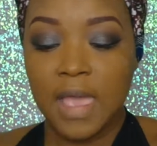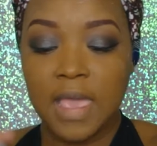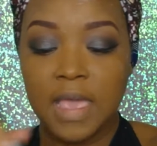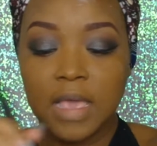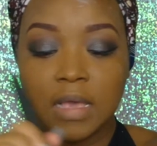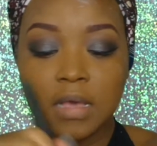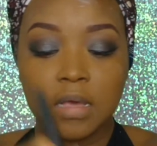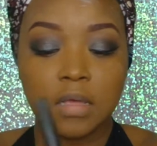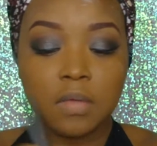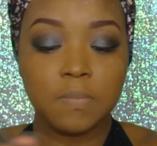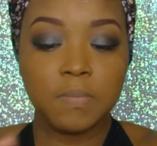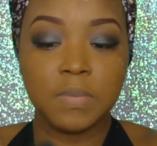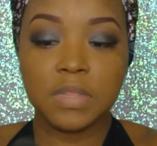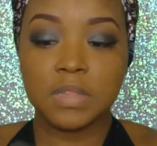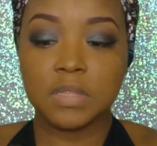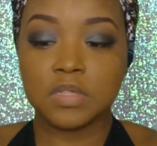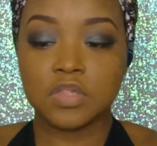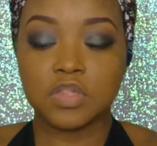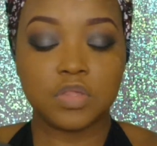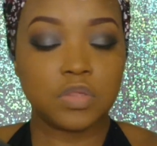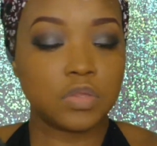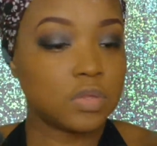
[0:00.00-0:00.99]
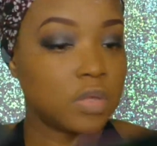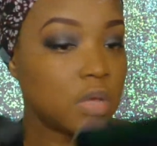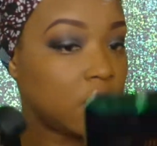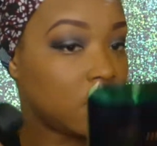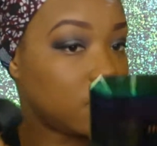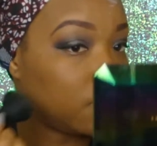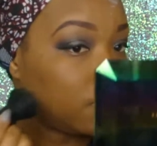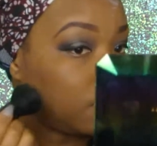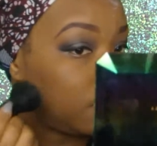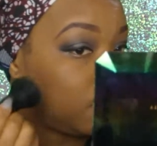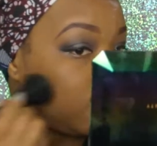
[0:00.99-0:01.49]
It could be the
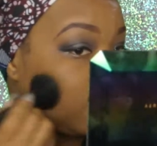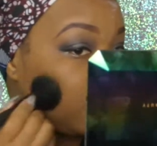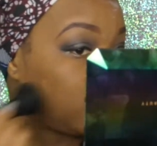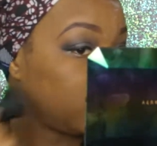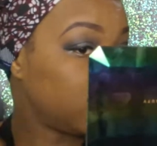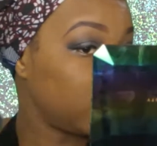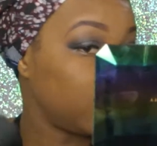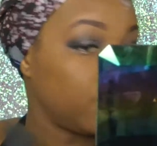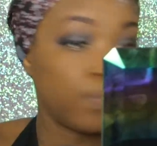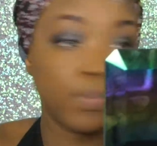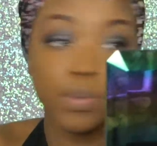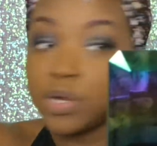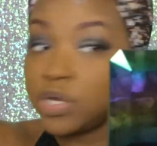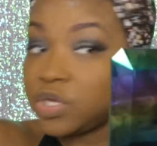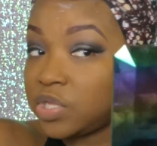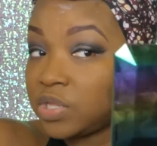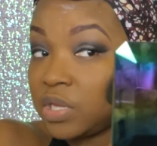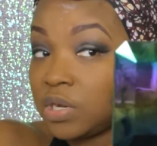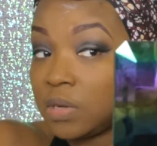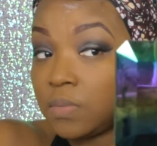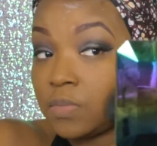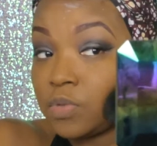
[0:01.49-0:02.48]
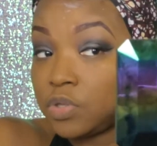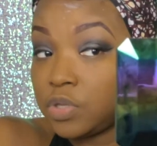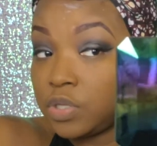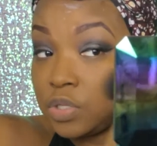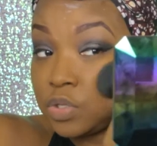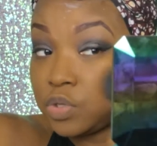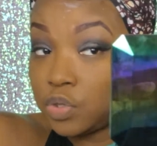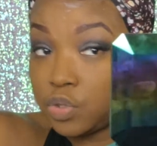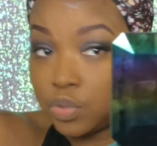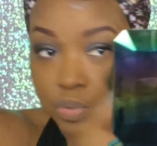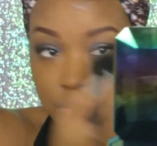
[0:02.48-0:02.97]
brush that I'm
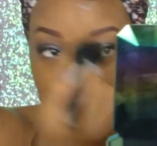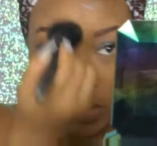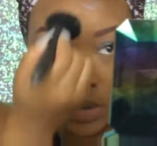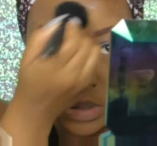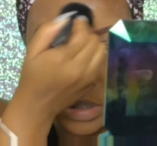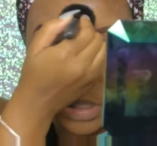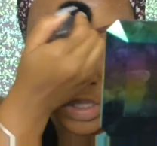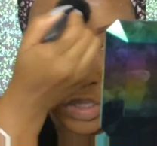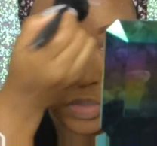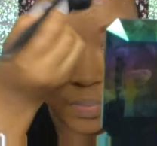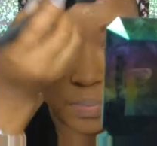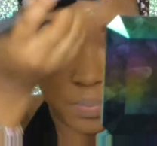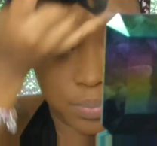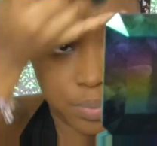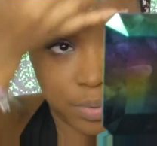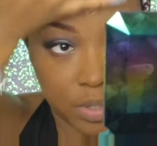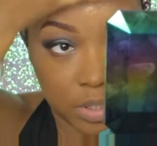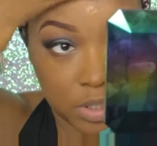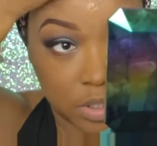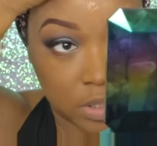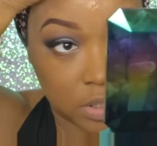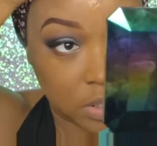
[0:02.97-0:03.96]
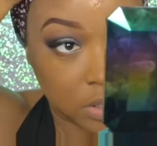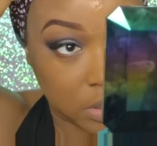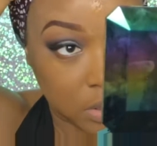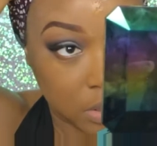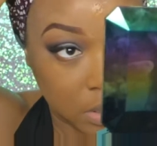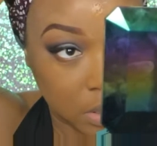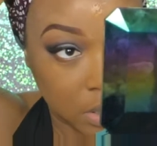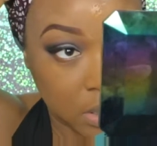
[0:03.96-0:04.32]
using too, because this brush